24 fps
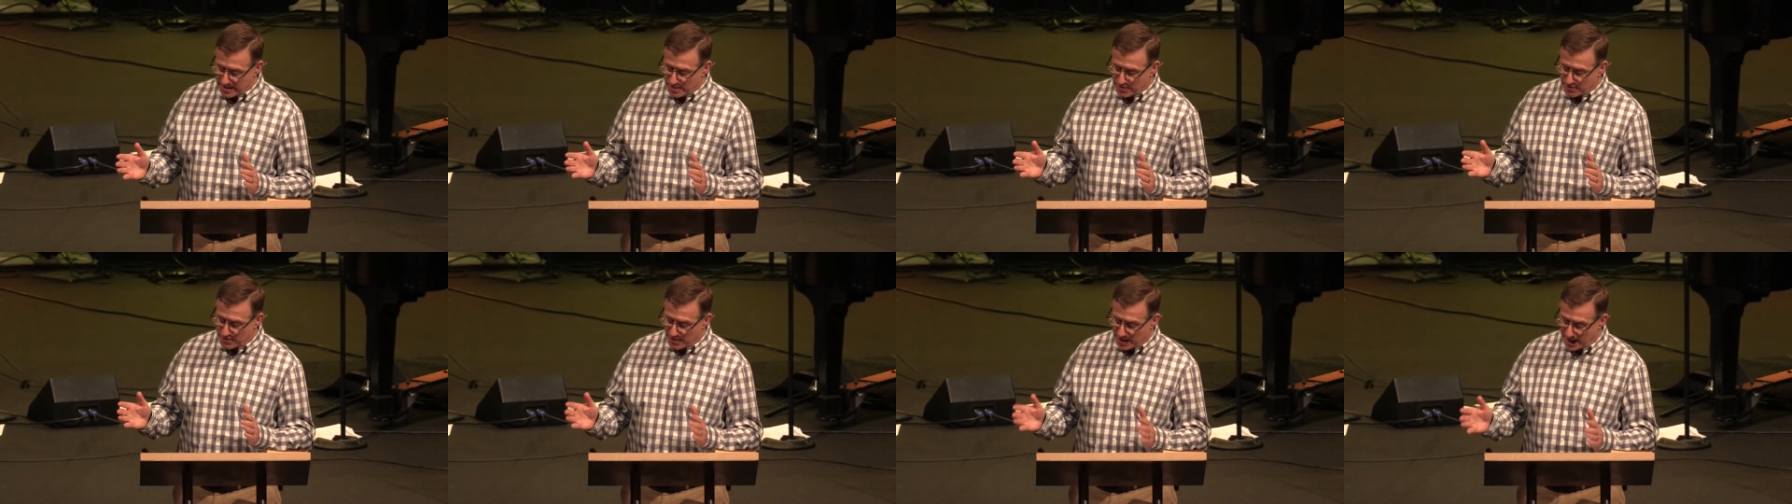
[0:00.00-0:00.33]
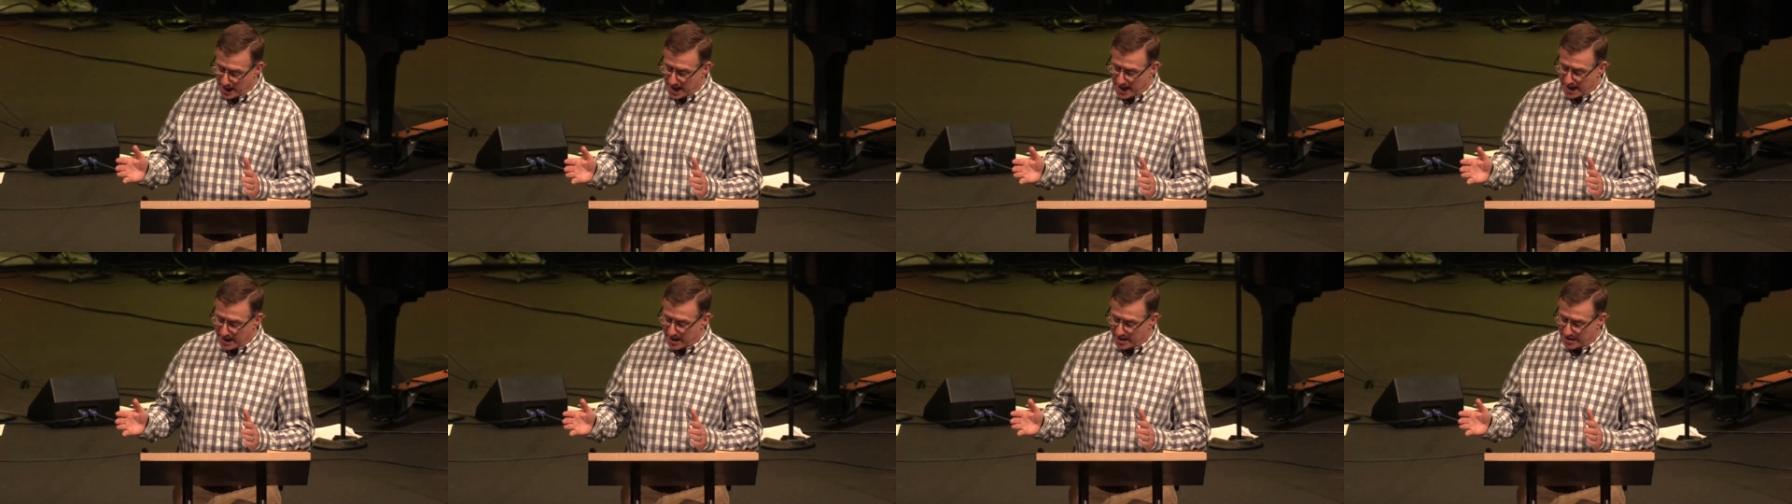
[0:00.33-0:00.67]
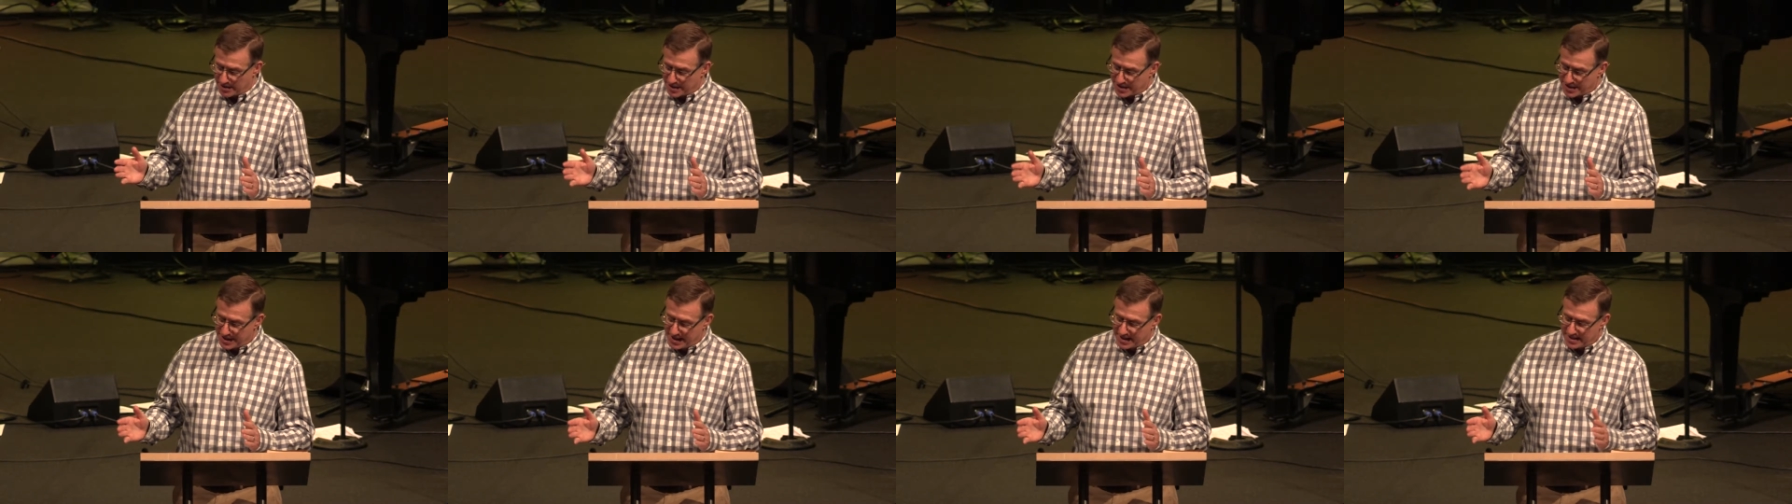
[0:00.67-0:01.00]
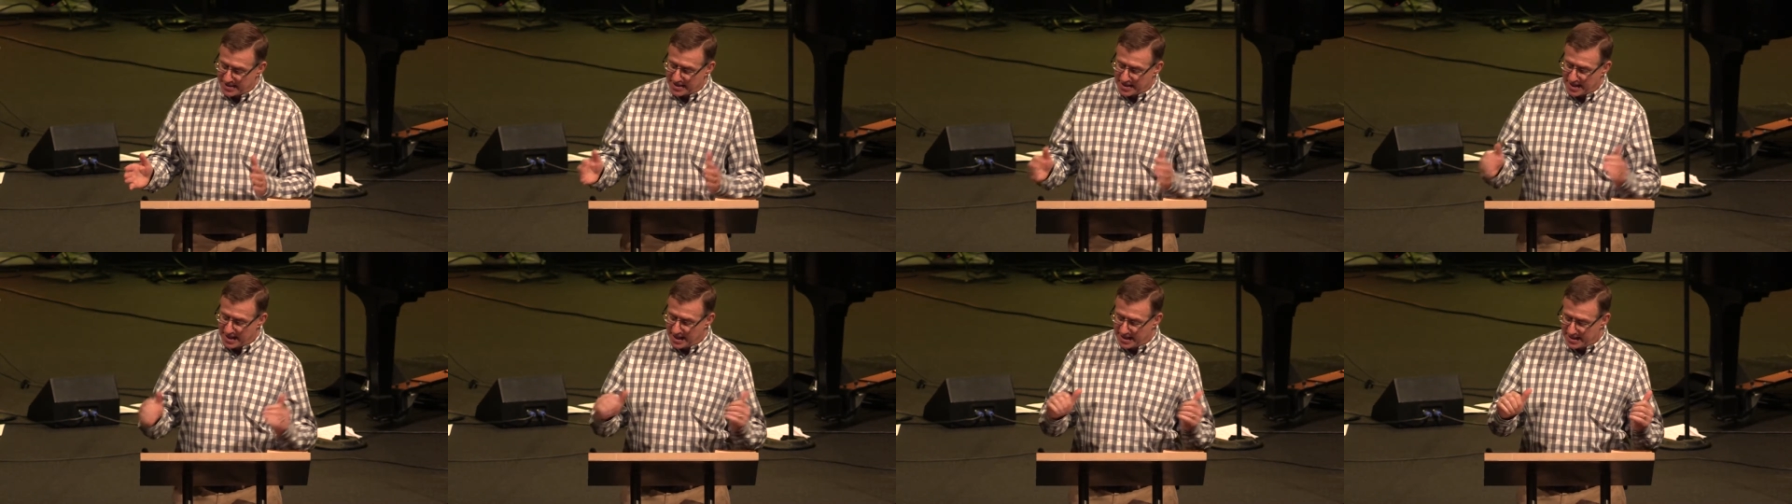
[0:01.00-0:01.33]
relying on the
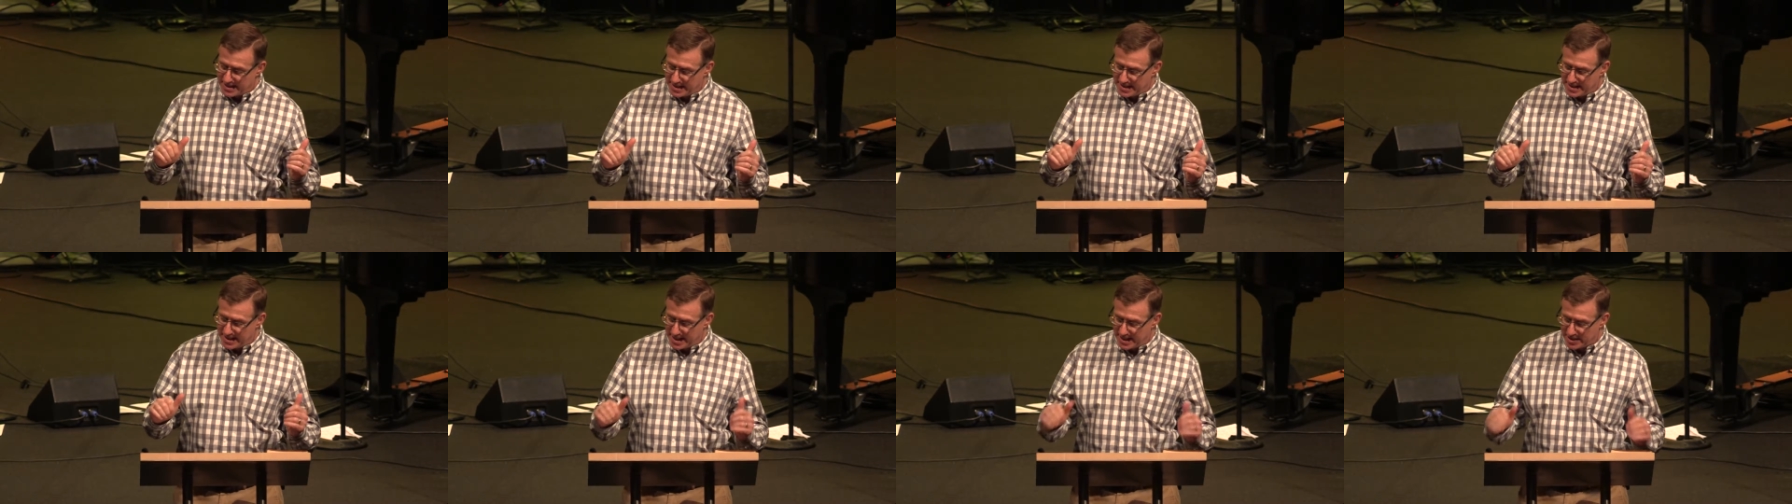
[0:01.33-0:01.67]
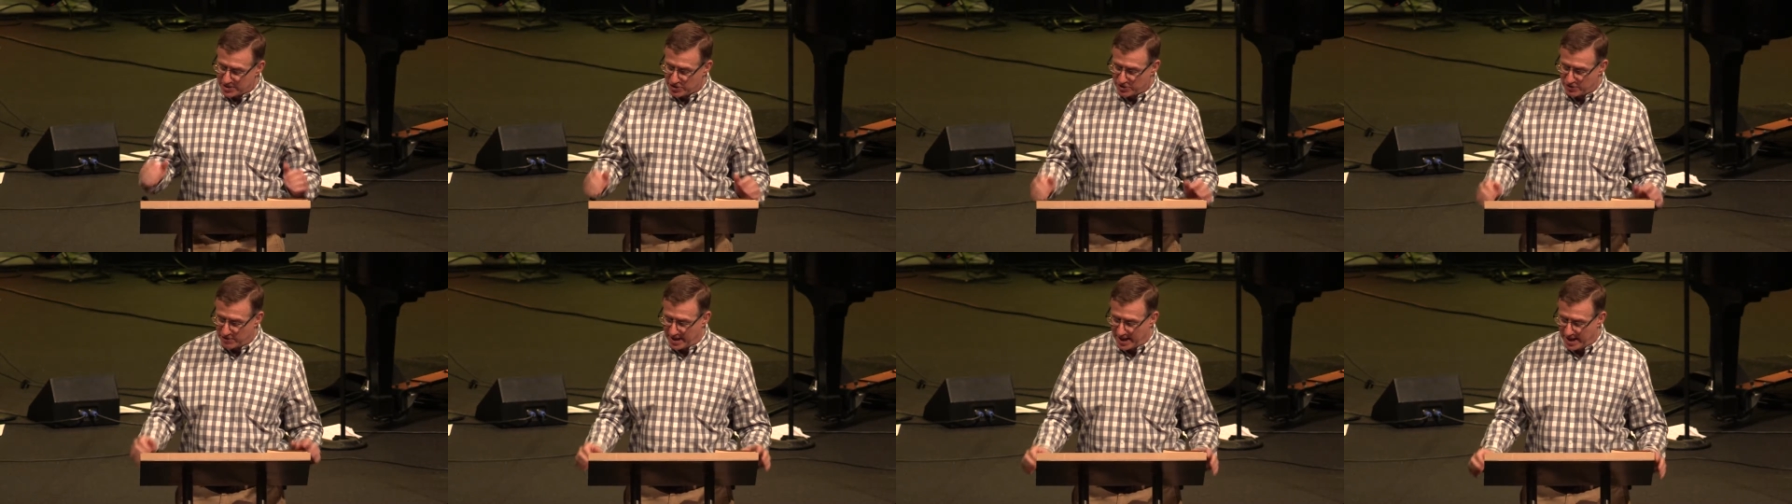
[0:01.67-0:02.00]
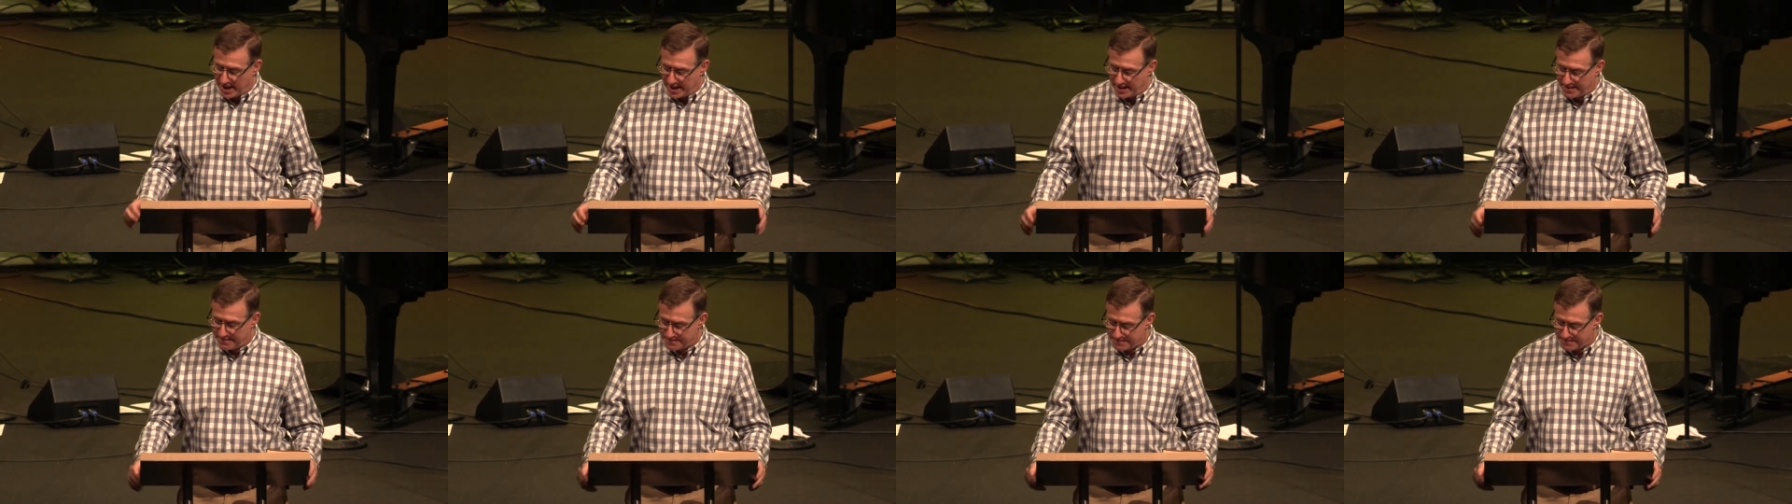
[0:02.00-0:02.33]
things that I did yesterday.